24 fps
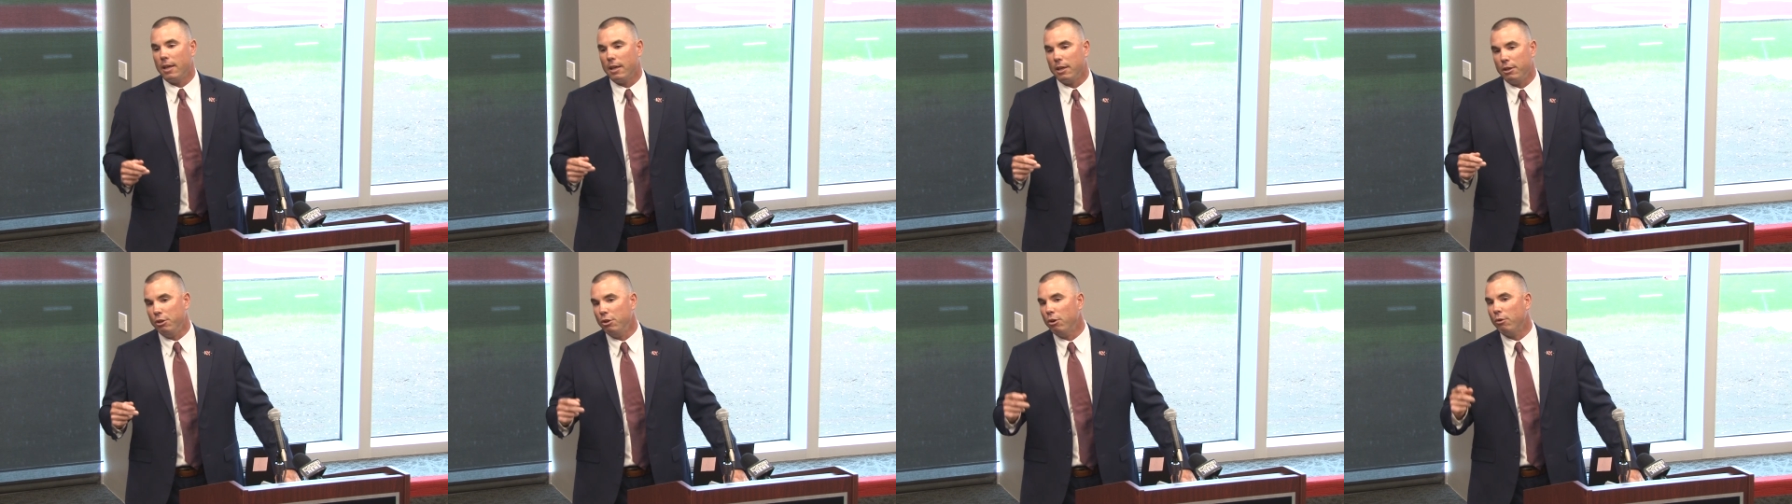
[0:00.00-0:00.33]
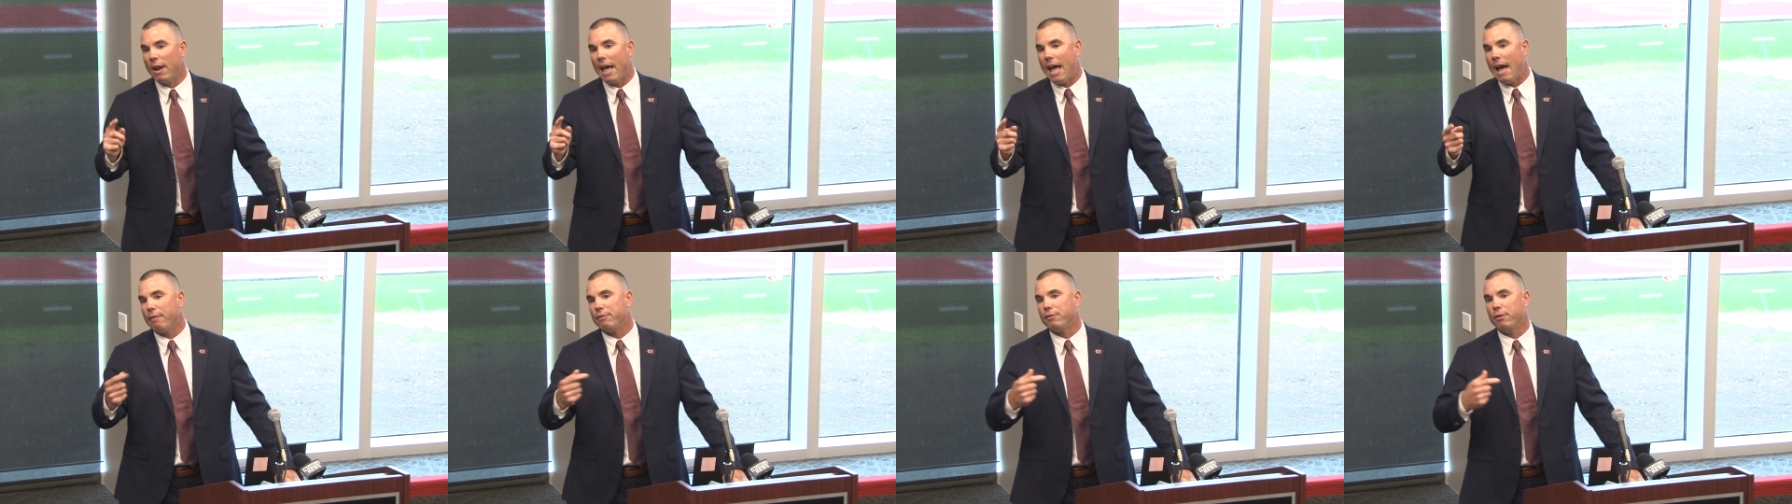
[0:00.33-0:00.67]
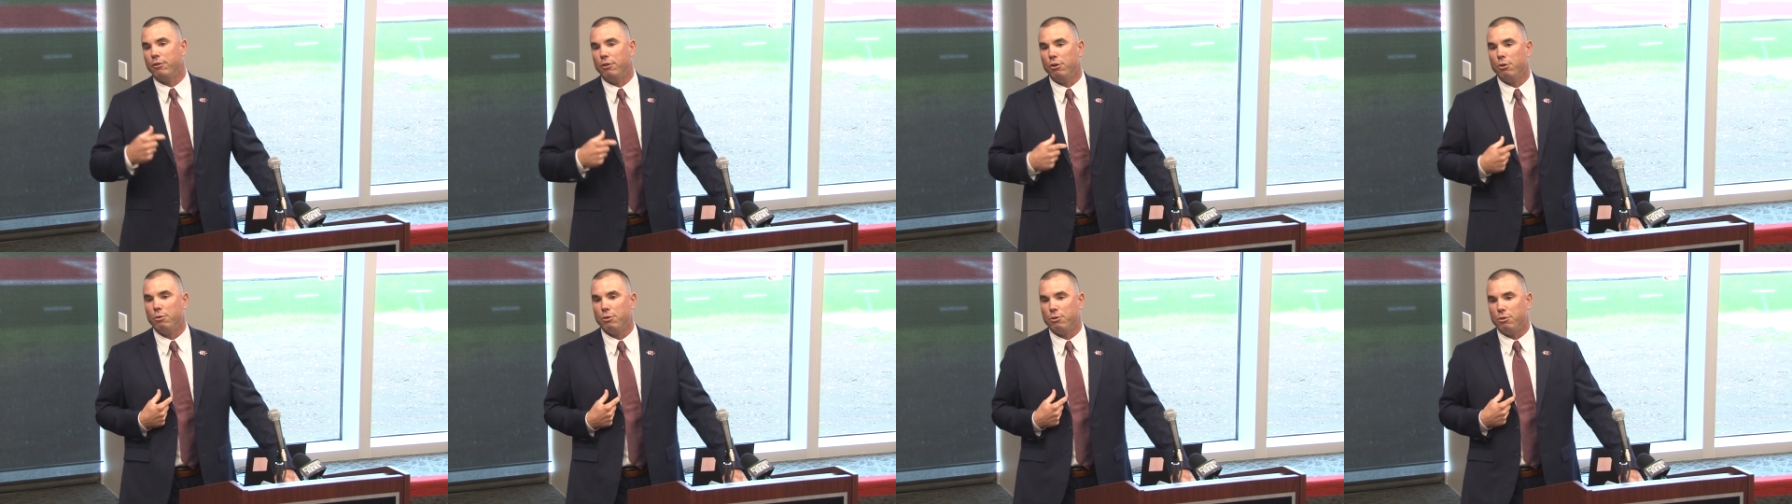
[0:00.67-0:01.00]
you don't have to
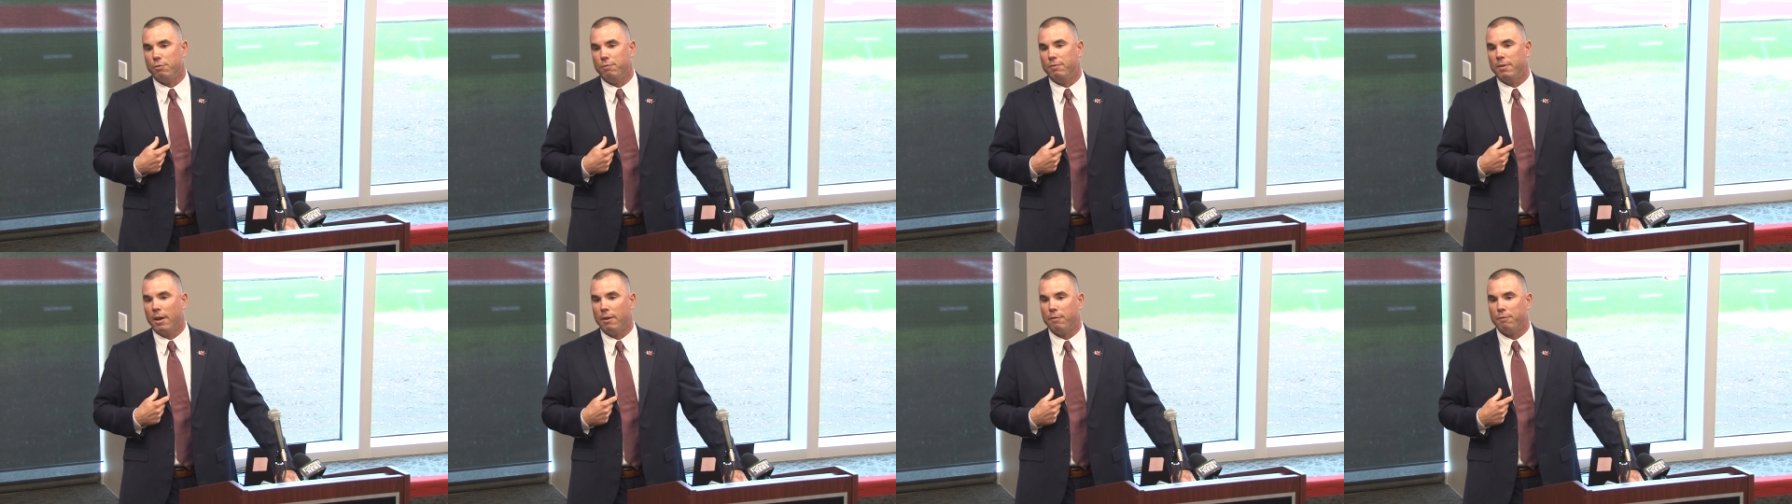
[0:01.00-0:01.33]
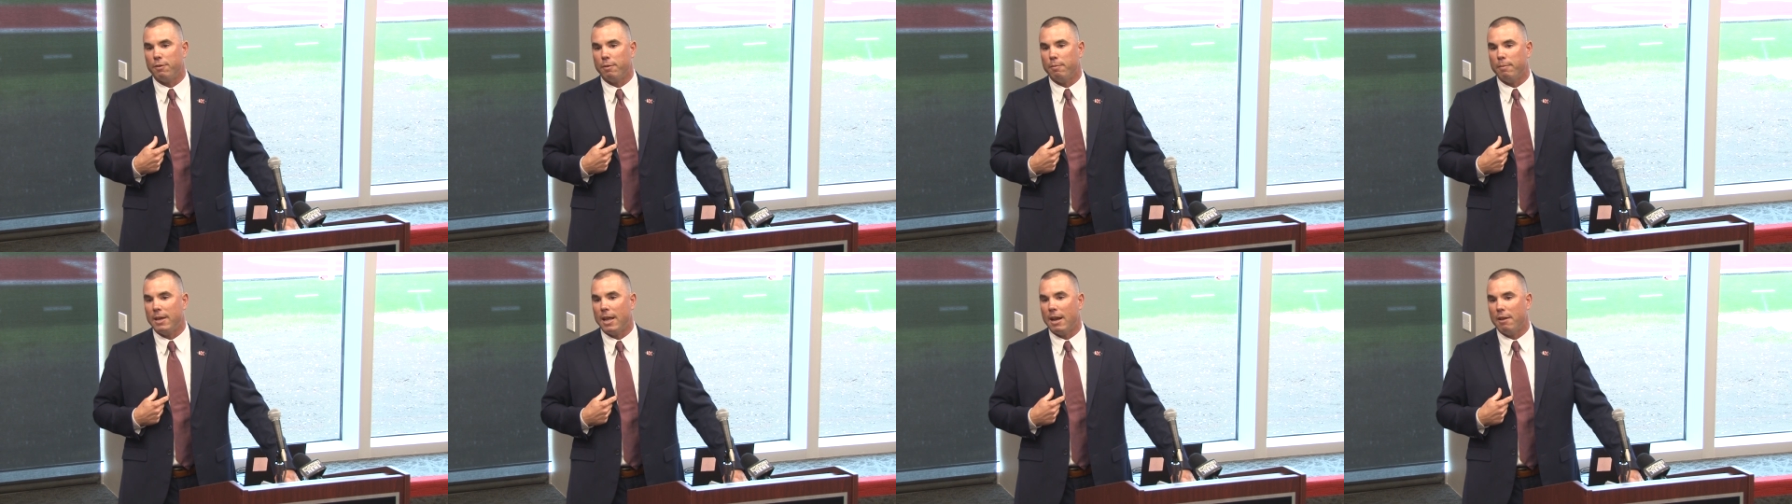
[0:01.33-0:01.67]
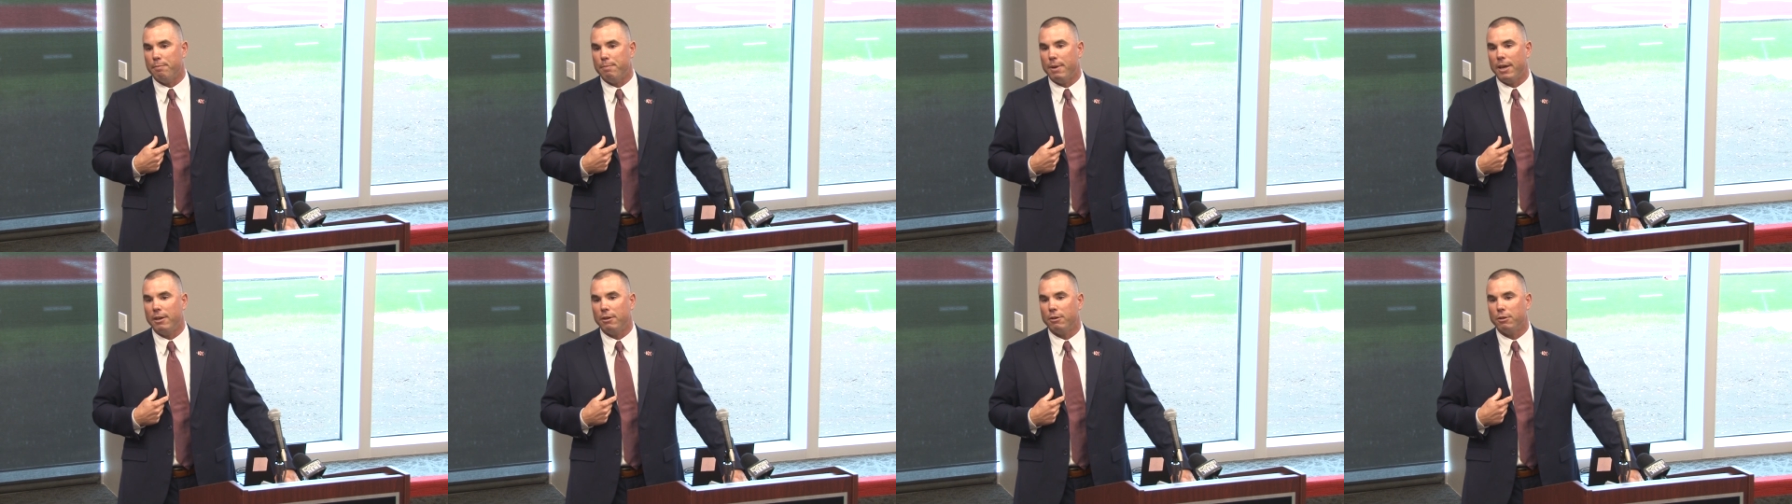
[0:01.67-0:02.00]
do what you've done for me, and
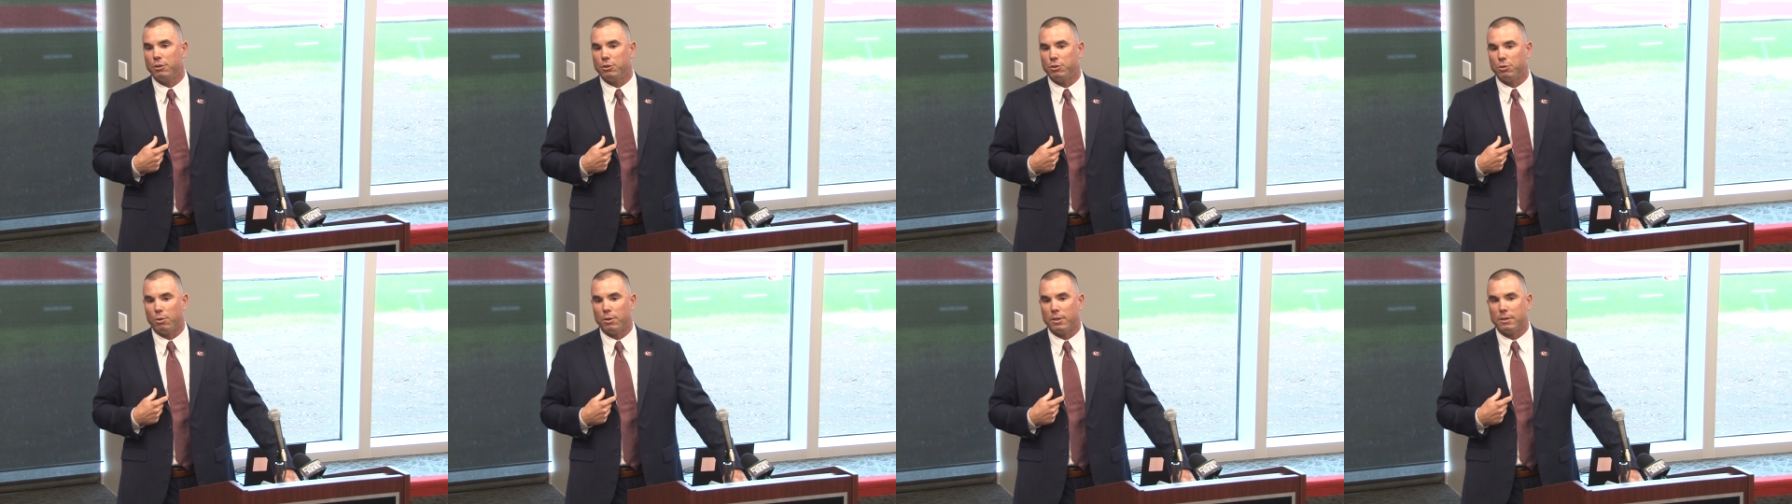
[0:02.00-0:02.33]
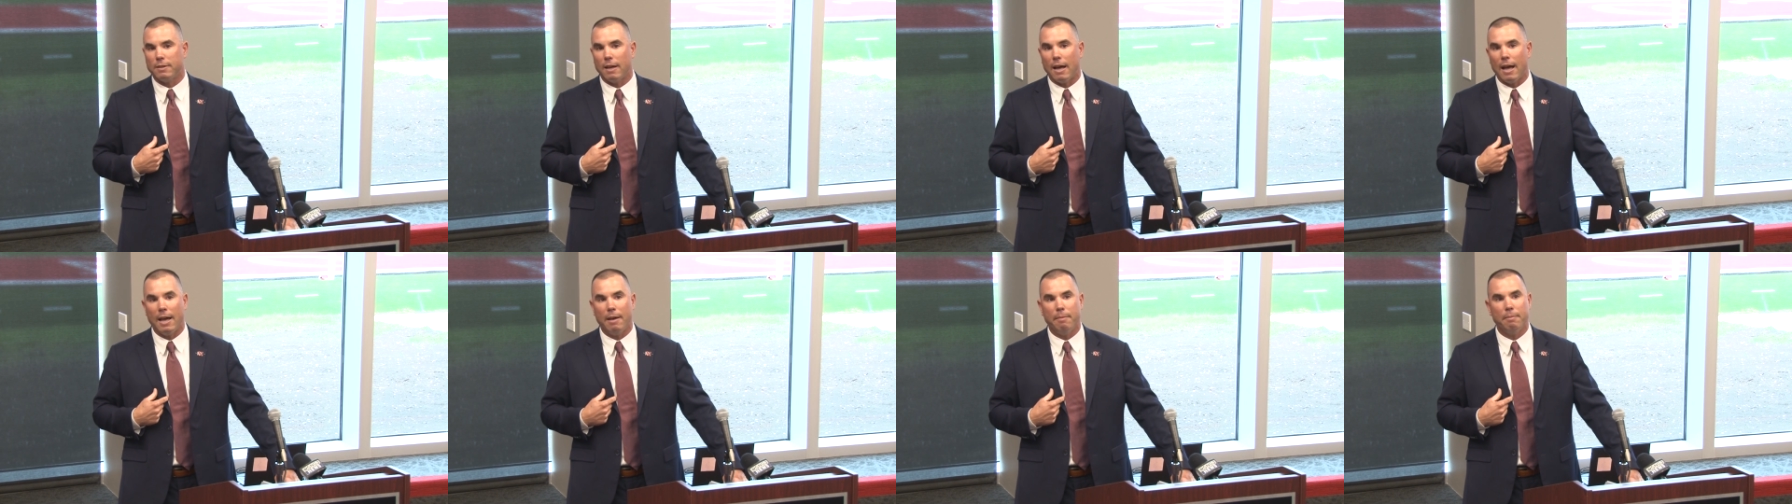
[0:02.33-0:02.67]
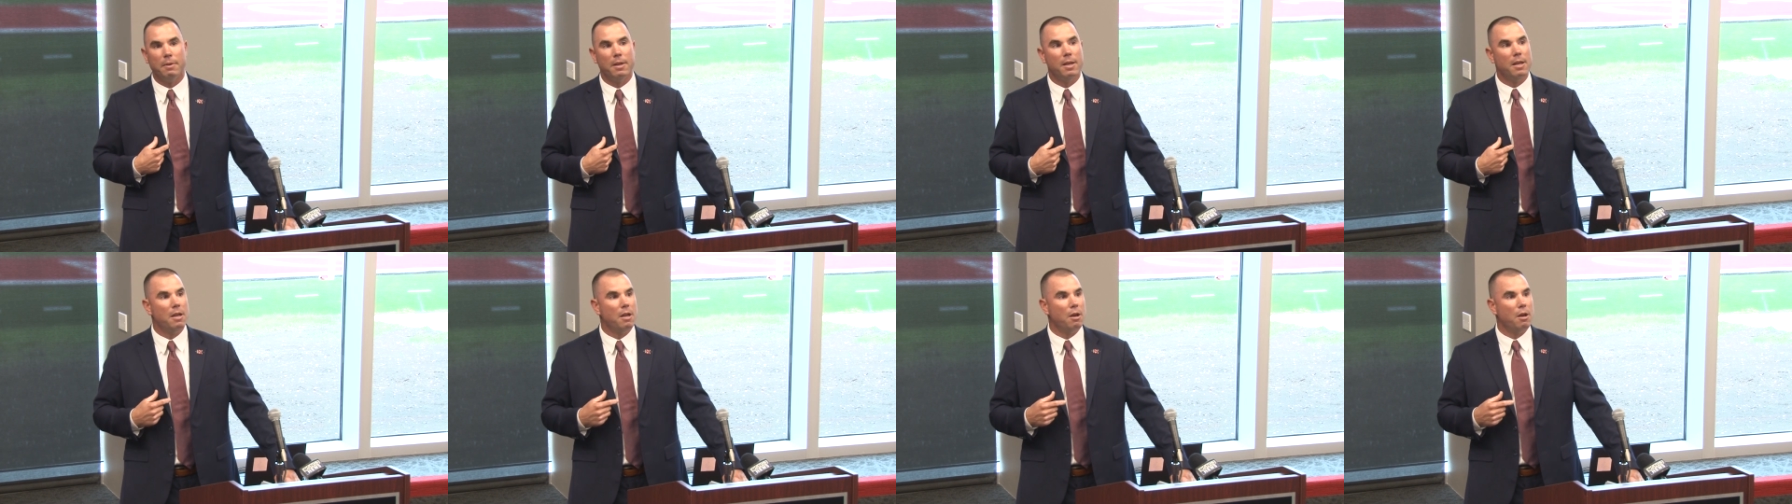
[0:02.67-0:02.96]
I've been here a short time.